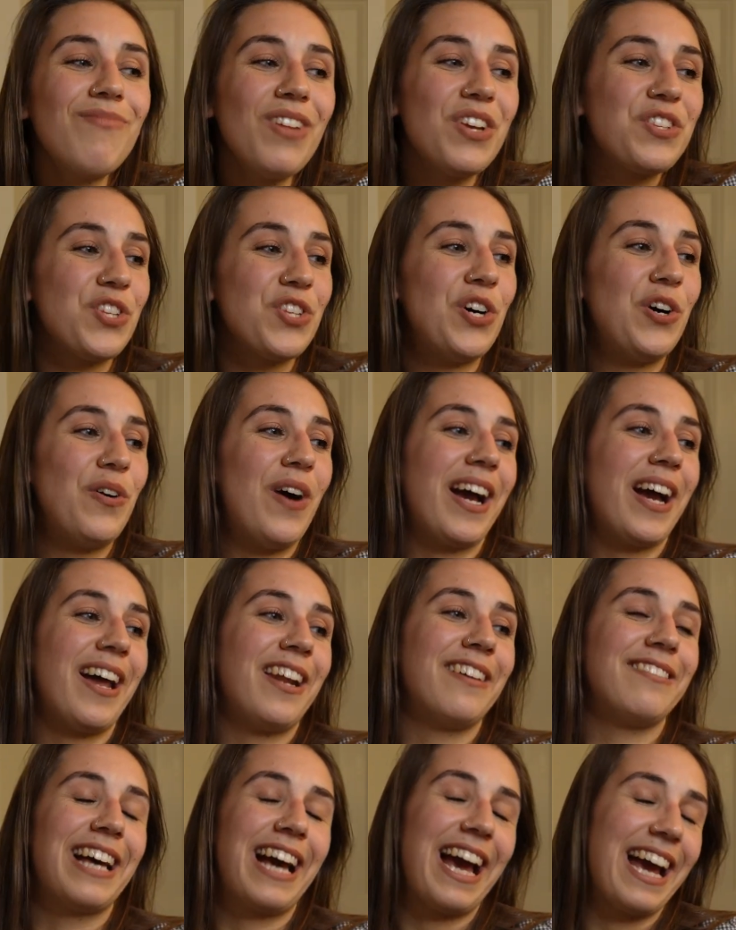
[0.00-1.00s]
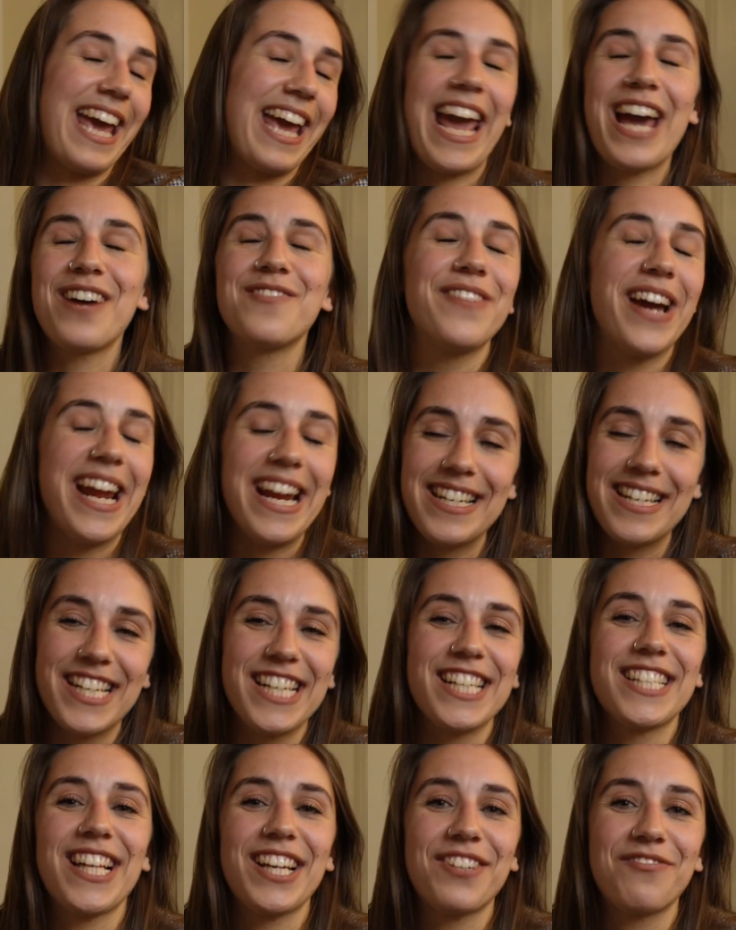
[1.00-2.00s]
So I can't wait to
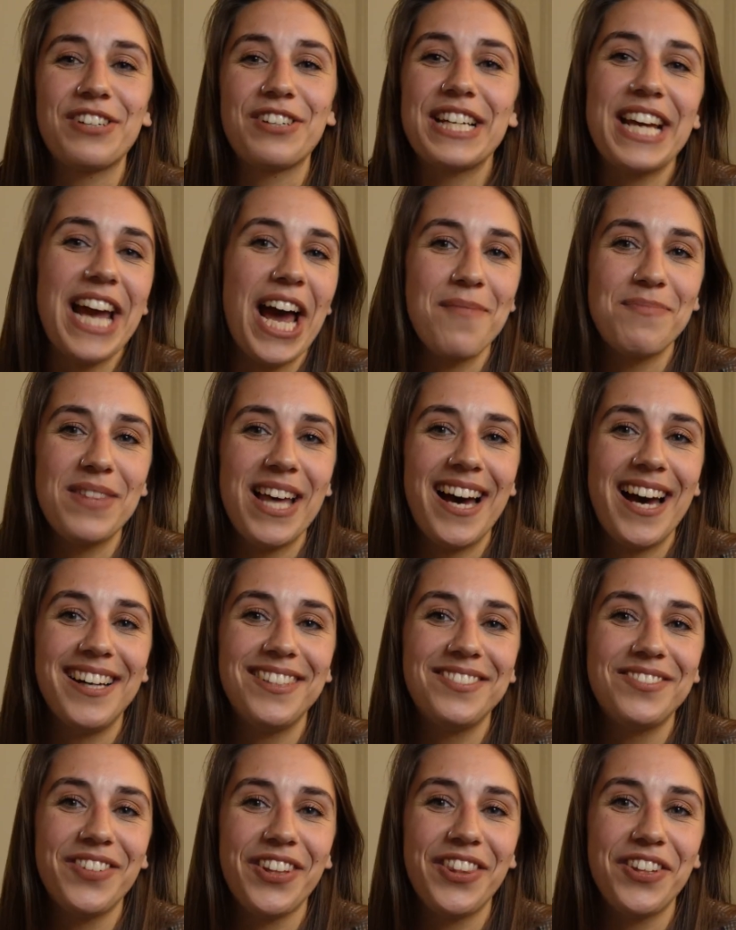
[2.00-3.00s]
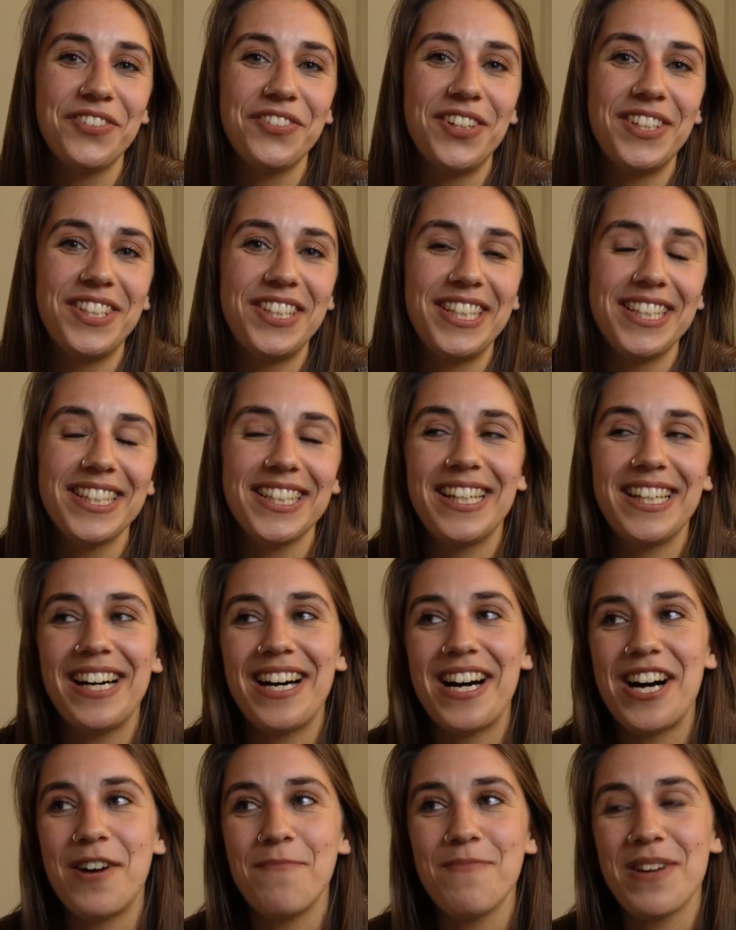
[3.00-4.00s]
just like recap that with you all,
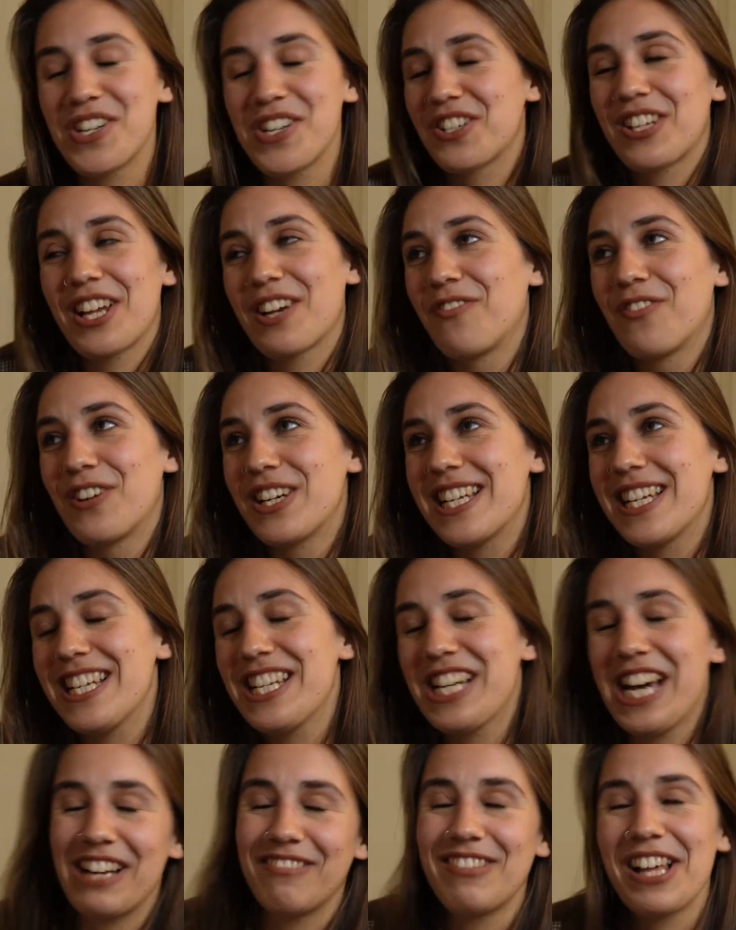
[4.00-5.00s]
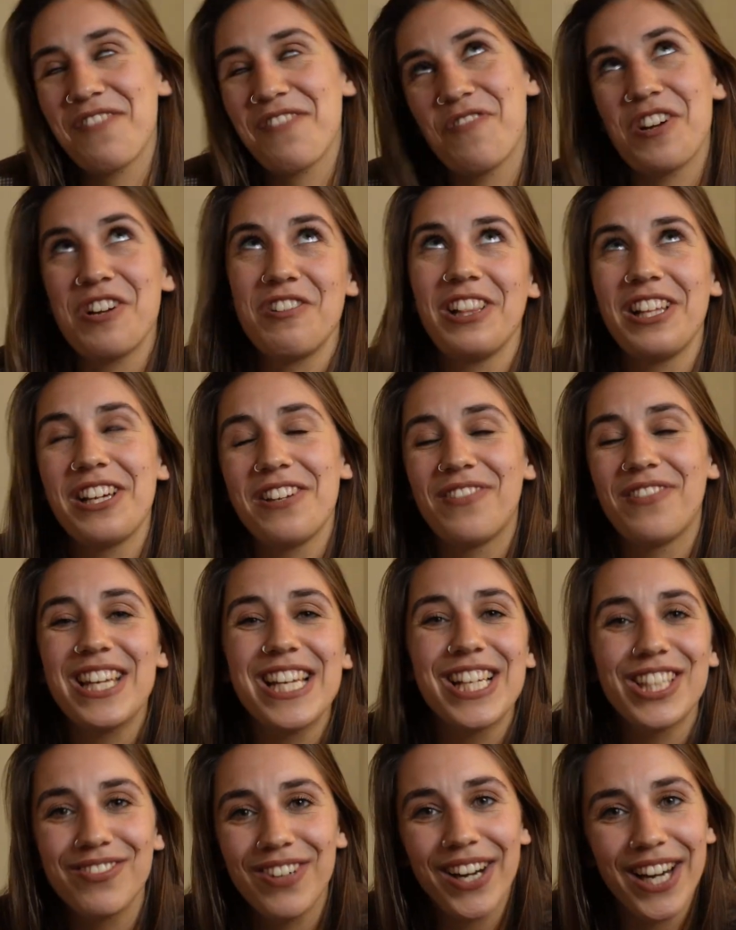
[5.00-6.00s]
and just like relive the
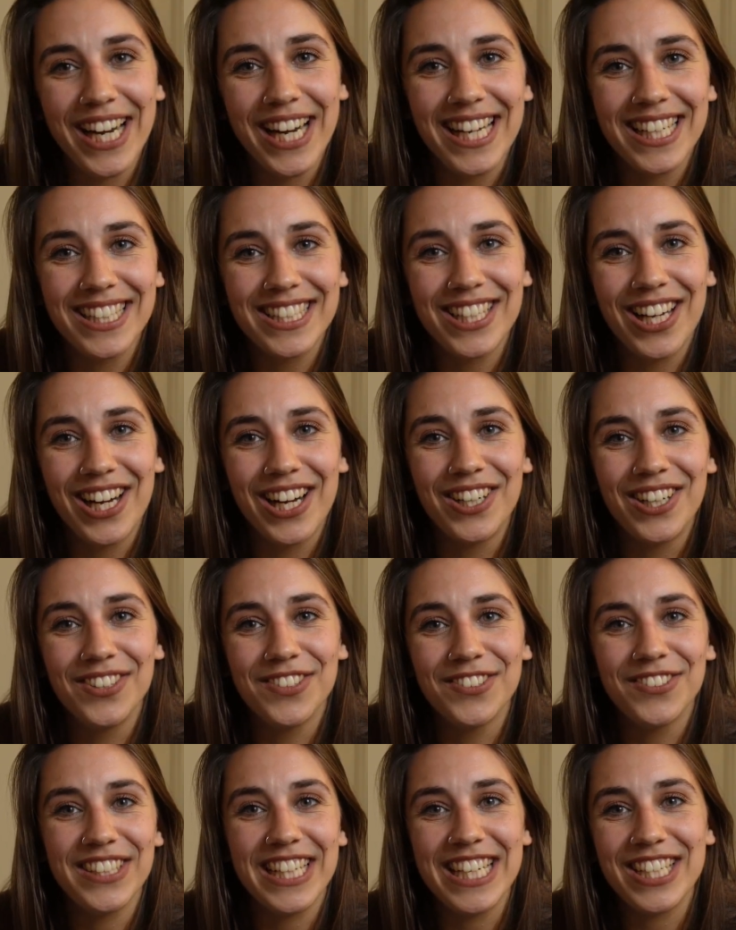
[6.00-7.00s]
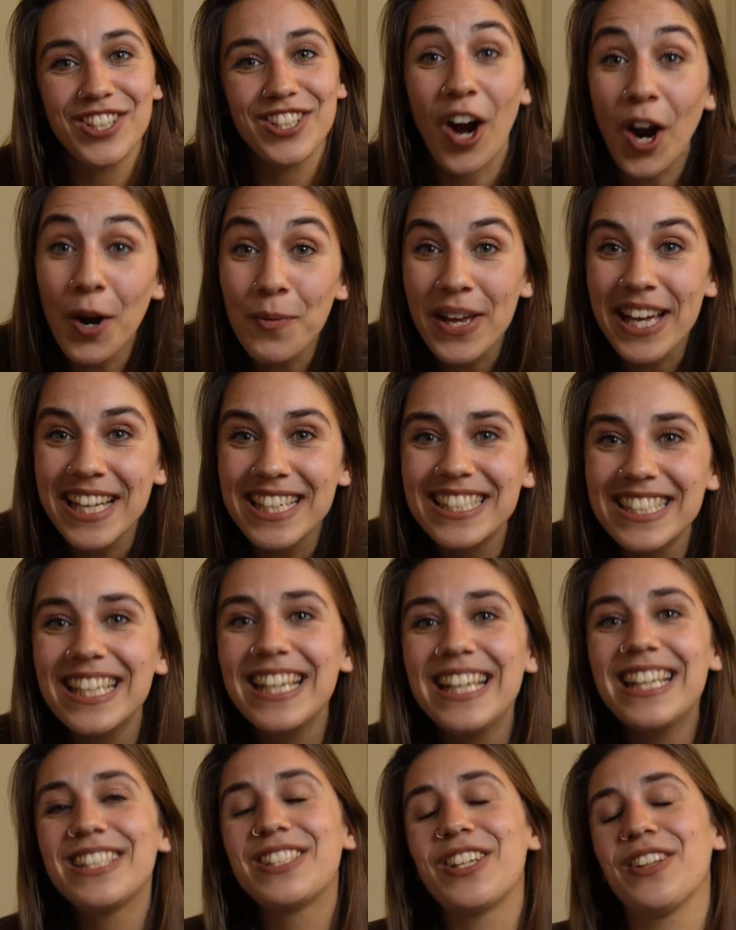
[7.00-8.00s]
experience of each garment.
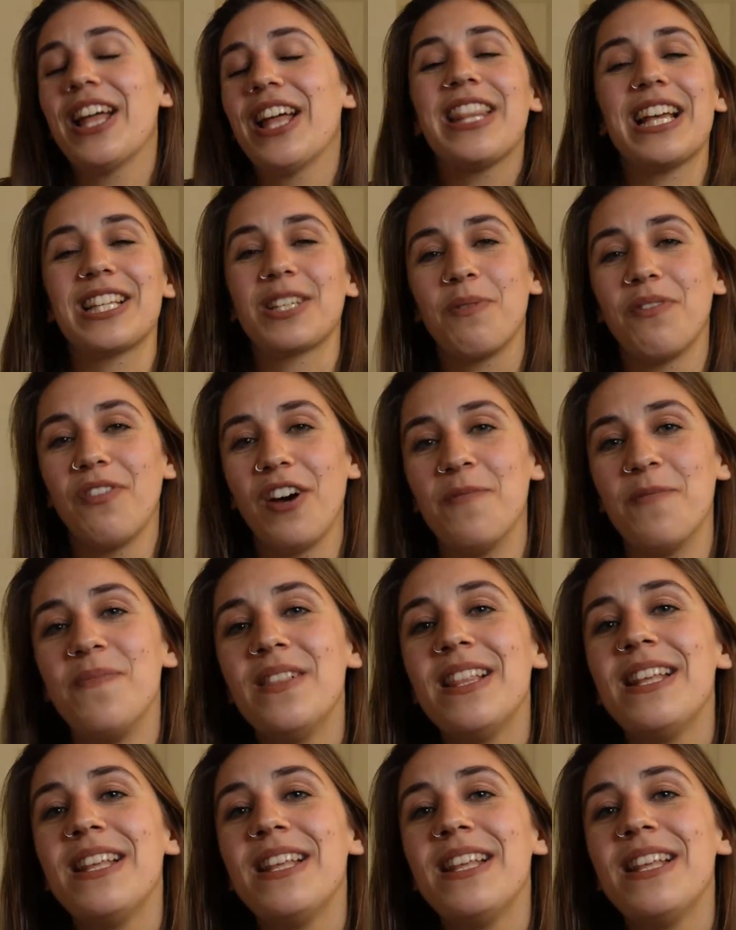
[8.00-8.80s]
So that's gonna be fun.